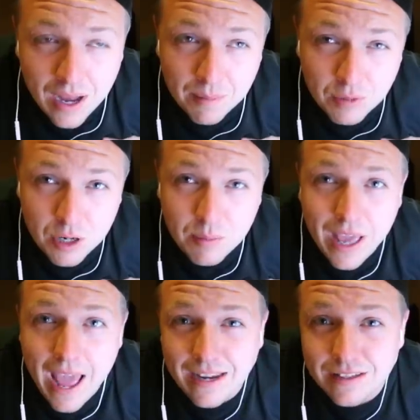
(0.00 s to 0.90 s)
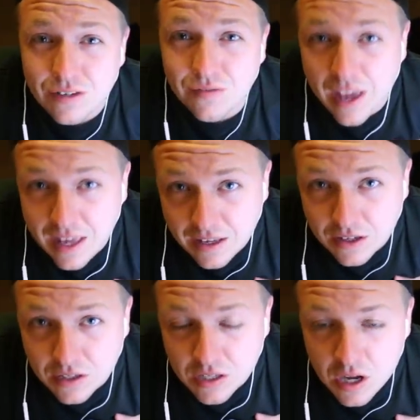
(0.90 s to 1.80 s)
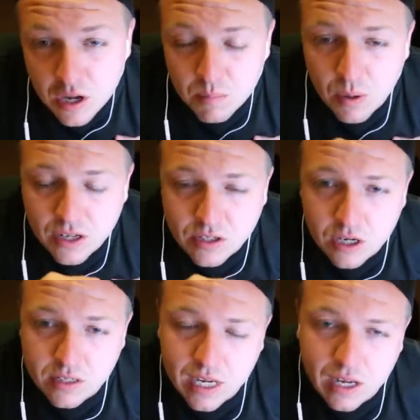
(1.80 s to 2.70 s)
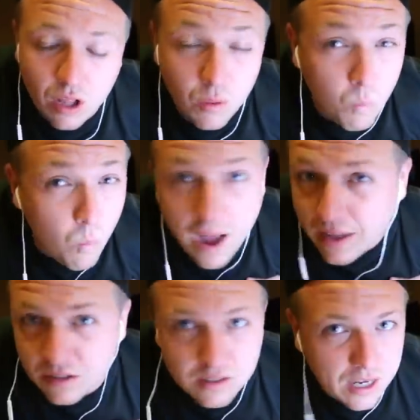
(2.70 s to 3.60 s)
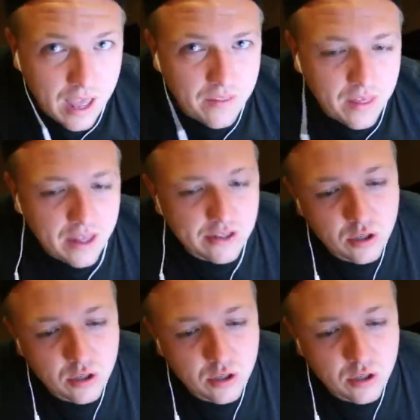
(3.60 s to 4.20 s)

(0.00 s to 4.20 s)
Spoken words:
and I'm gonna be heading to Vegas, but it's gonna take a while to get there.